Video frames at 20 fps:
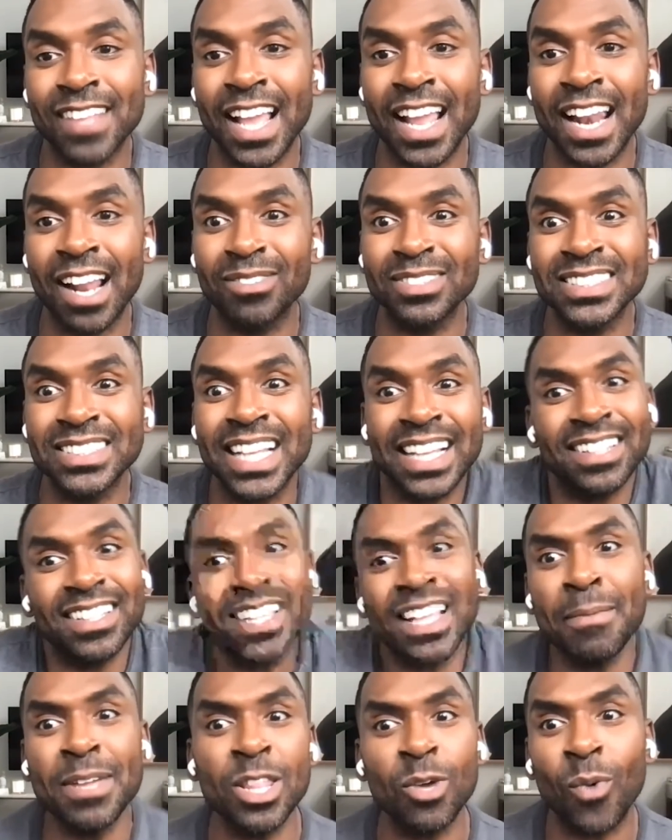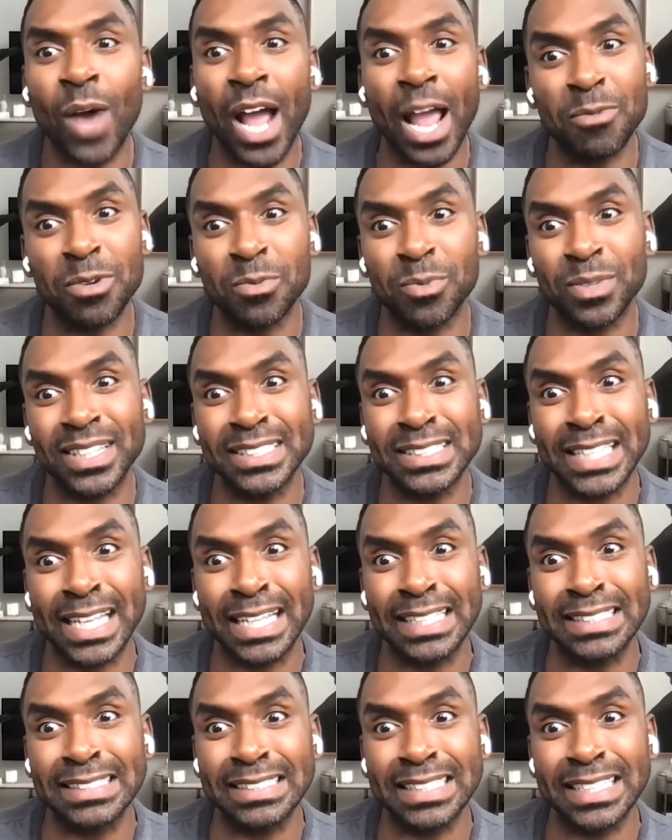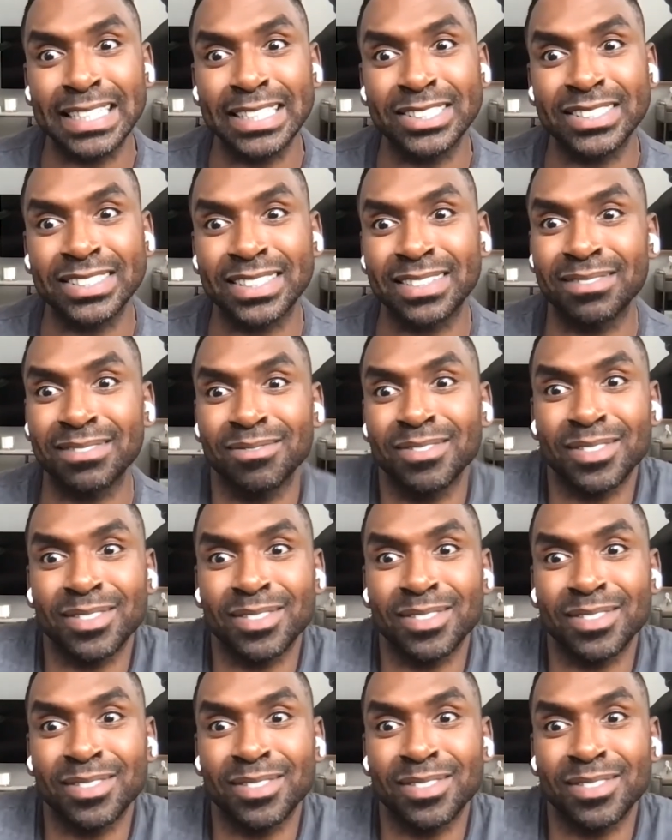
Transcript: And I was like, give me the white one with the tan seats.